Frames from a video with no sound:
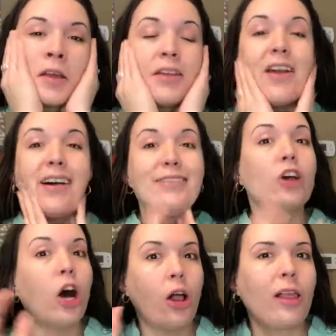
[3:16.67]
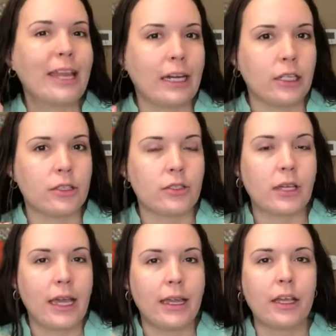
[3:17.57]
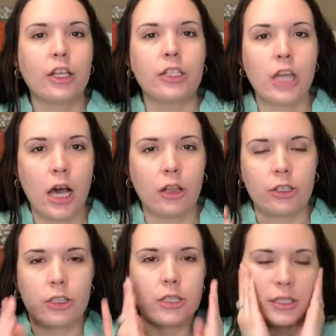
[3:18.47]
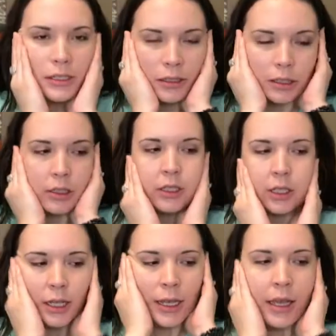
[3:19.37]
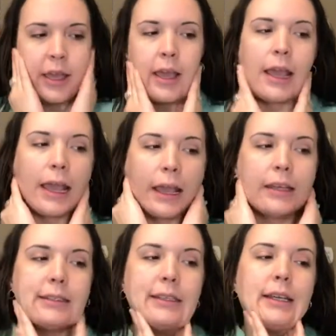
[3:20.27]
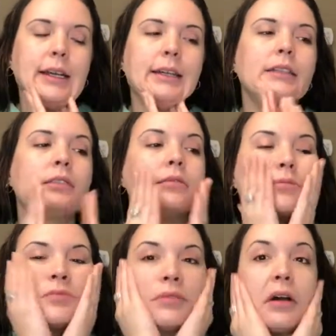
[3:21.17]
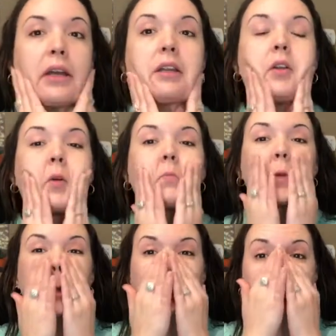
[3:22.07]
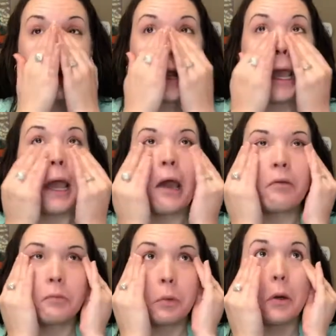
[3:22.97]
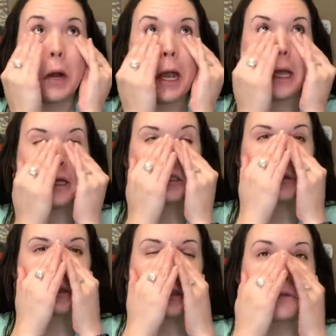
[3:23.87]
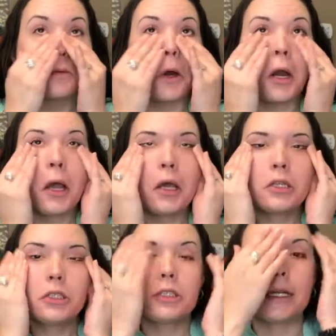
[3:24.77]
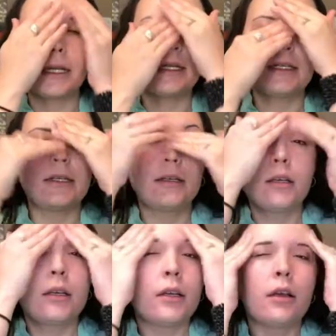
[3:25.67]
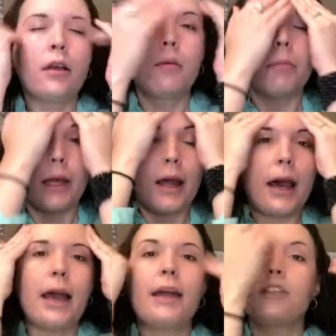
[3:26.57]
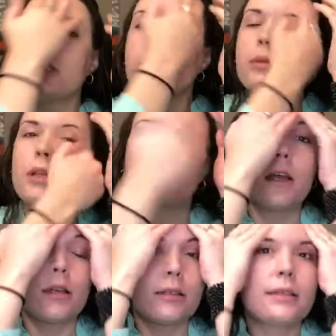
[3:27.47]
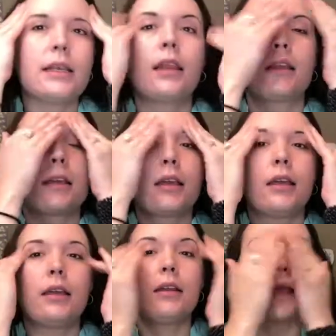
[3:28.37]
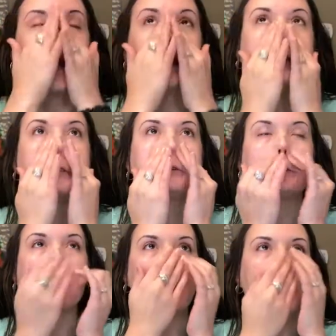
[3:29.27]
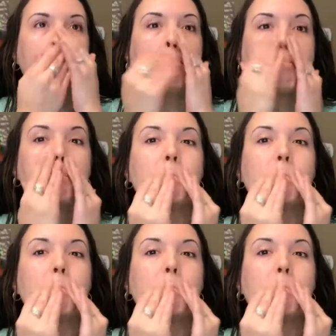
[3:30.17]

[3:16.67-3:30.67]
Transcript: Not doll hairs, okay? Dollars. And uh, I ended up getting it for half price, which is 400 but I actually planned on selling it and um,